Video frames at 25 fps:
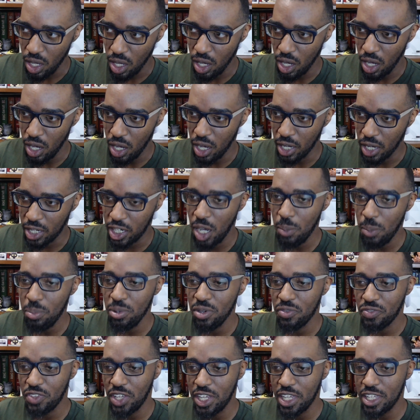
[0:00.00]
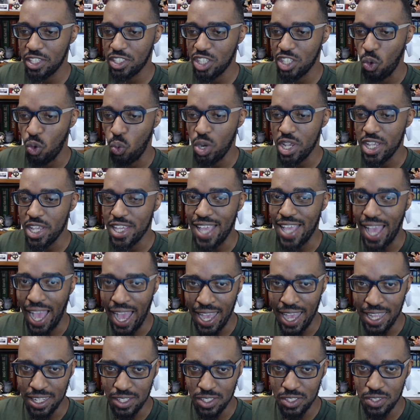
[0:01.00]
a couple of things that we
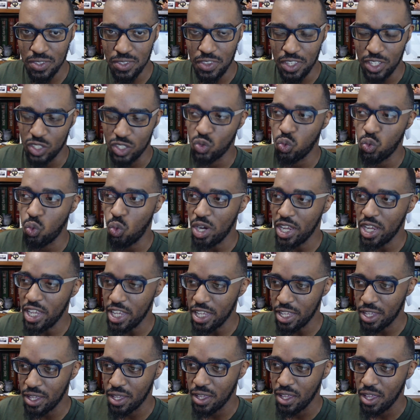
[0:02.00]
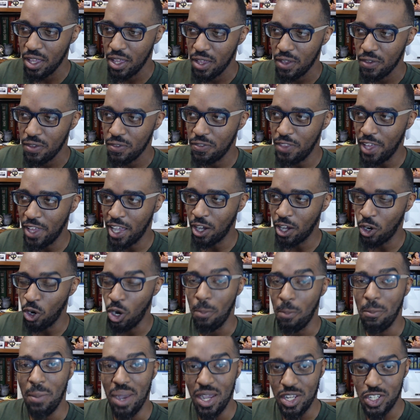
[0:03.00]
got this week that are
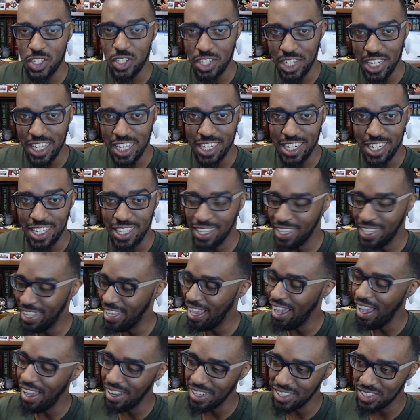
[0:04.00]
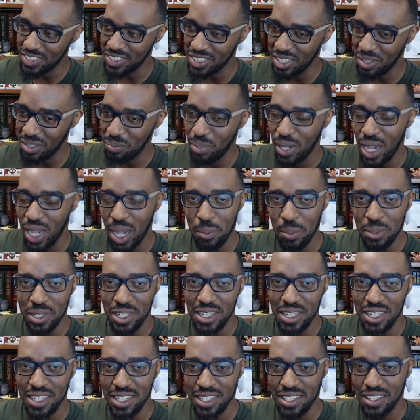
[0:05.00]
much needed. And honestly,
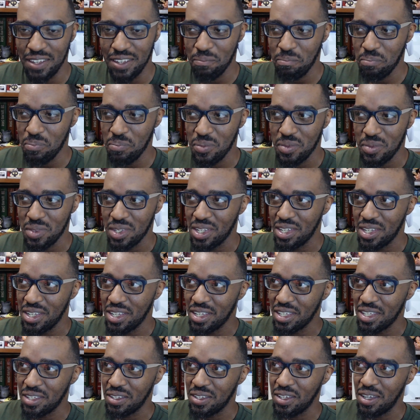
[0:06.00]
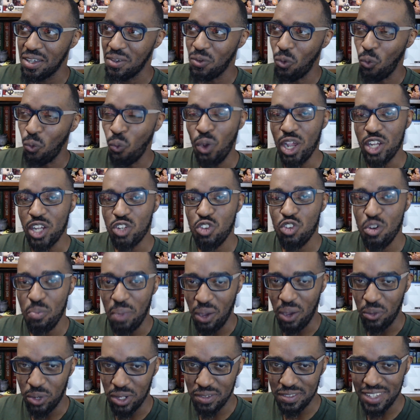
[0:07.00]
probably wish we might
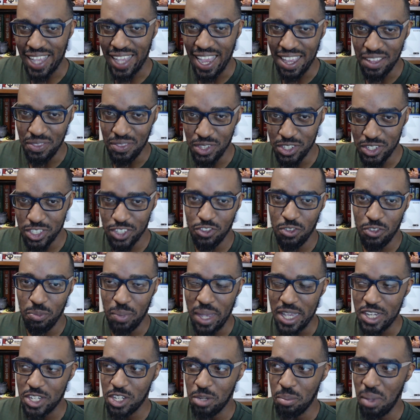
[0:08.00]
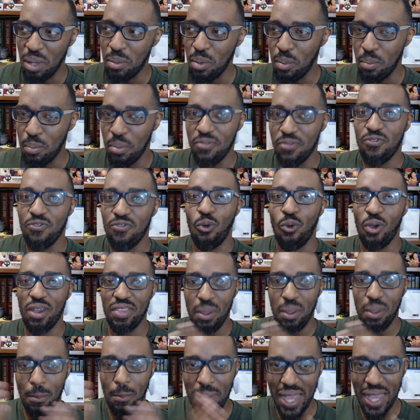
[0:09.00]
would have gotten this information maybe before the
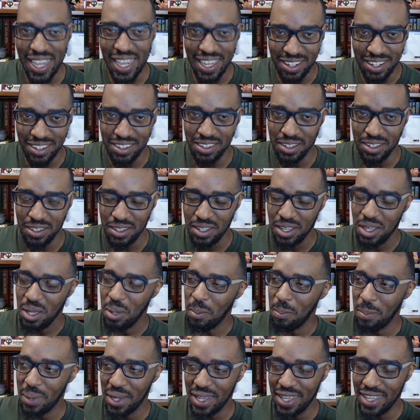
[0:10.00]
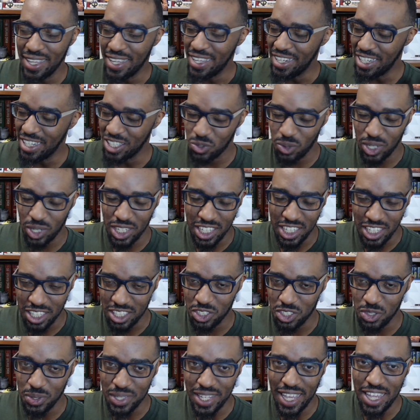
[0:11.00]
beta, but it is what it is.
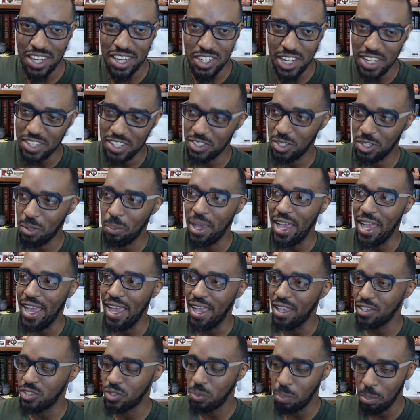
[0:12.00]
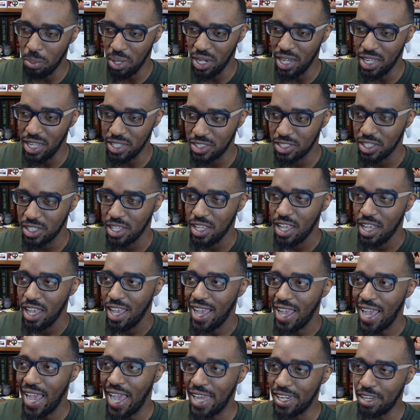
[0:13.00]
You can't change the past. But
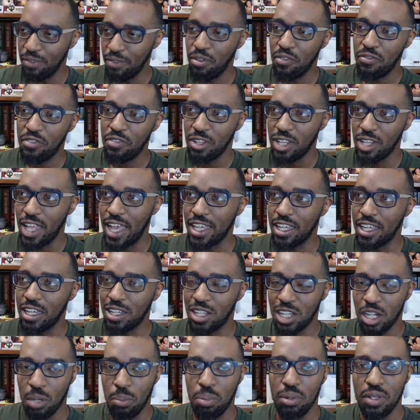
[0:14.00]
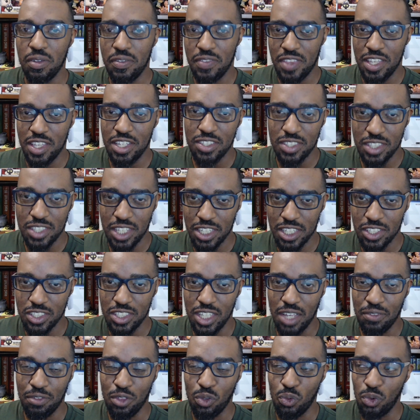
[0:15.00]
I definitely feel like a couple of these things
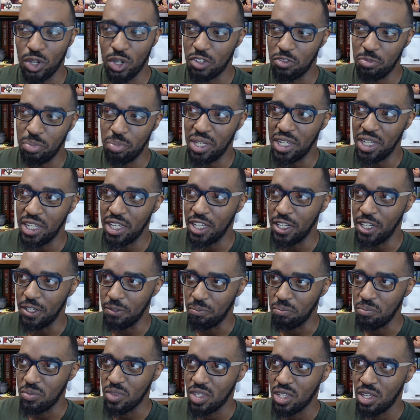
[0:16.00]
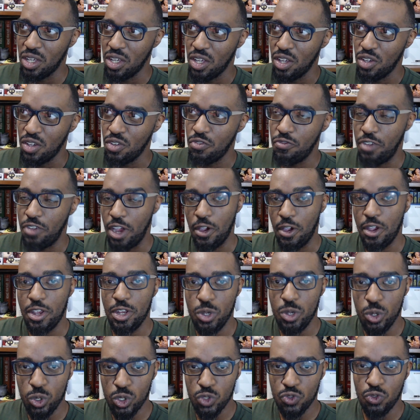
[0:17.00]
definitely would have been very
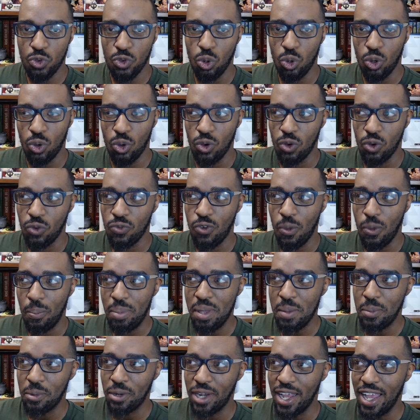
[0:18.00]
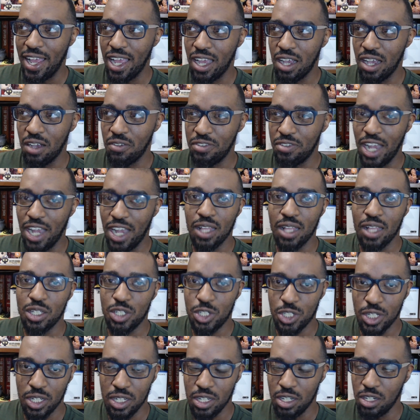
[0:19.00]
useful for people to have knowledge
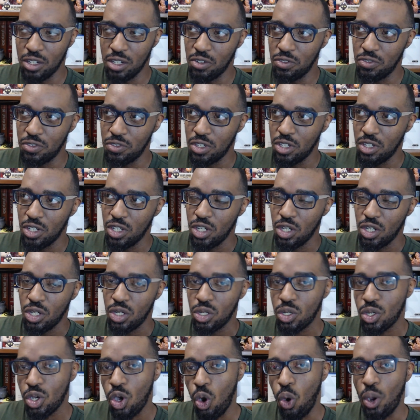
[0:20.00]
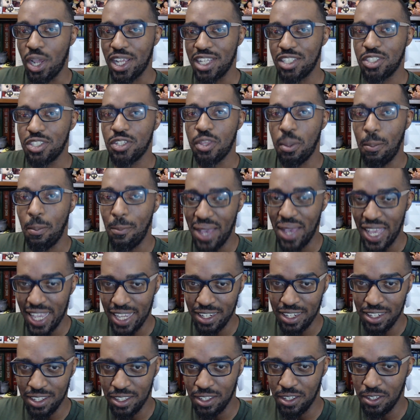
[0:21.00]
of going into the
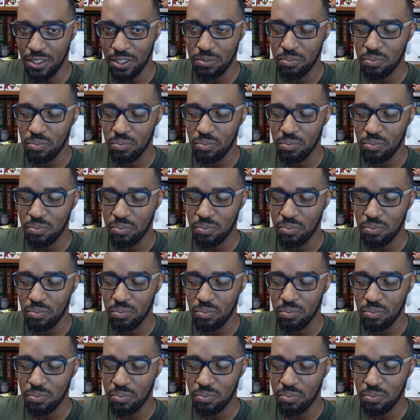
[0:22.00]
beta